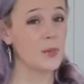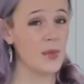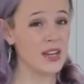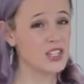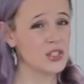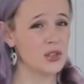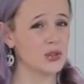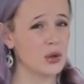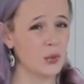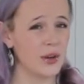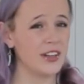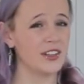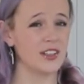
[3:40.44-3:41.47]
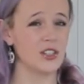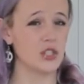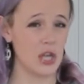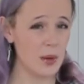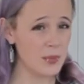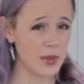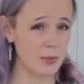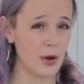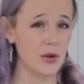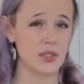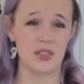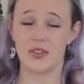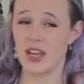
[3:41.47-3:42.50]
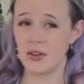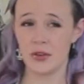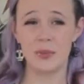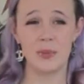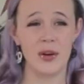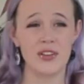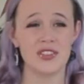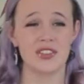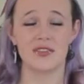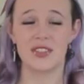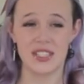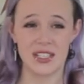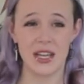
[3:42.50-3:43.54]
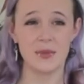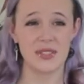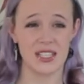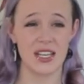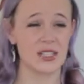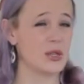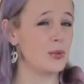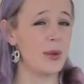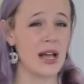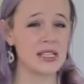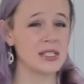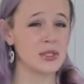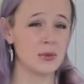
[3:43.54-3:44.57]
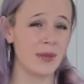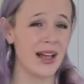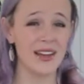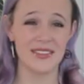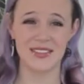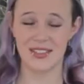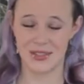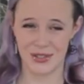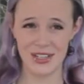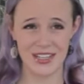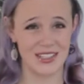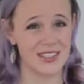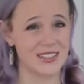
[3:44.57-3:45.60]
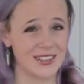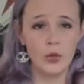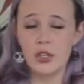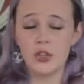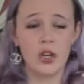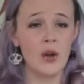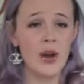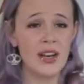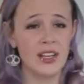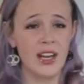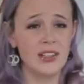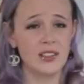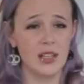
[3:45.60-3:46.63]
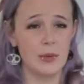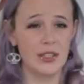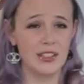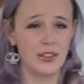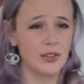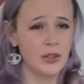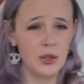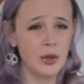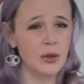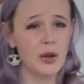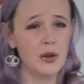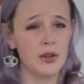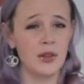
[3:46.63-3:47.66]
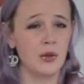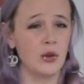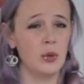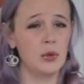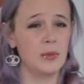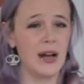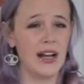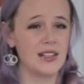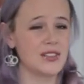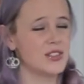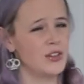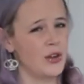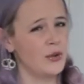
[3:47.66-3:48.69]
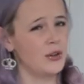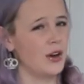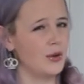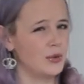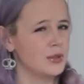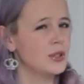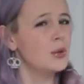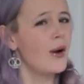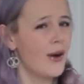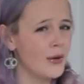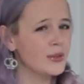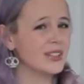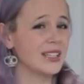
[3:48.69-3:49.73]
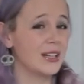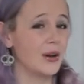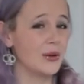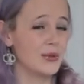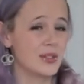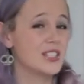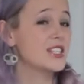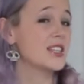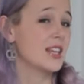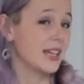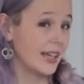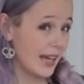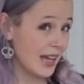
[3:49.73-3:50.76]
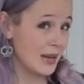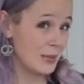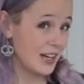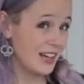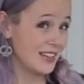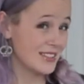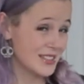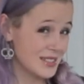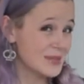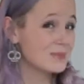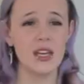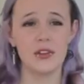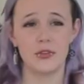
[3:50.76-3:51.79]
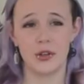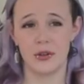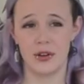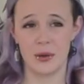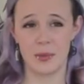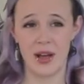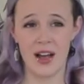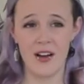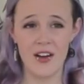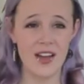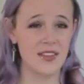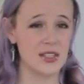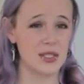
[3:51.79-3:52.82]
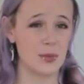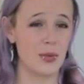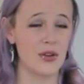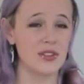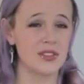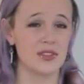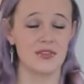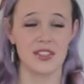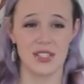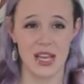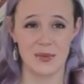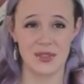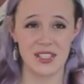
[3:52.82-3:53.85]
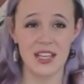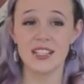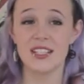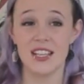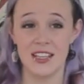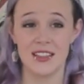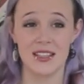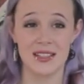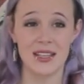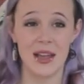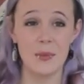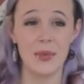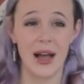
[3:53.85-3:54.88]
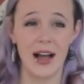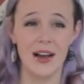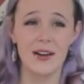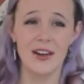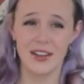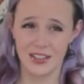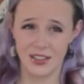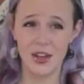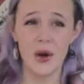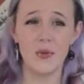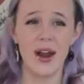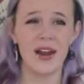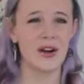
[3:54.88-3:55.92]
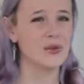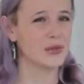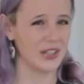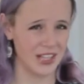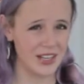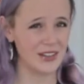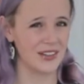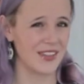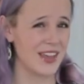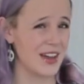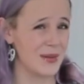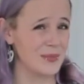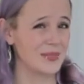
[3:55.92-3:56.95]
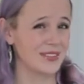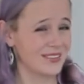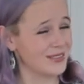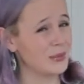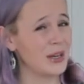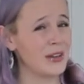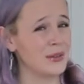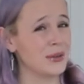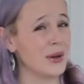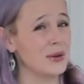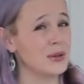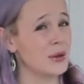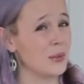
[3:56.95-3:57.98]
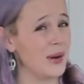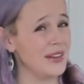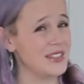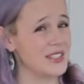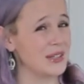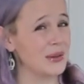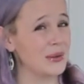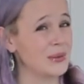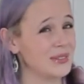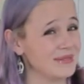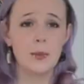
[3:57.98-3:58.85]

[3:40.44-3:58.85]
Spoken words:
Make sure you're ready to jump the bones of every person of the same sex who passes you by in the street. When you go out nightclubbing, you don't go to the normal bars. No, no, you only go to the gay bars. If you're in a bar and there's a person of the same sex in the same bar, go right over and hit on them. We all know you want to.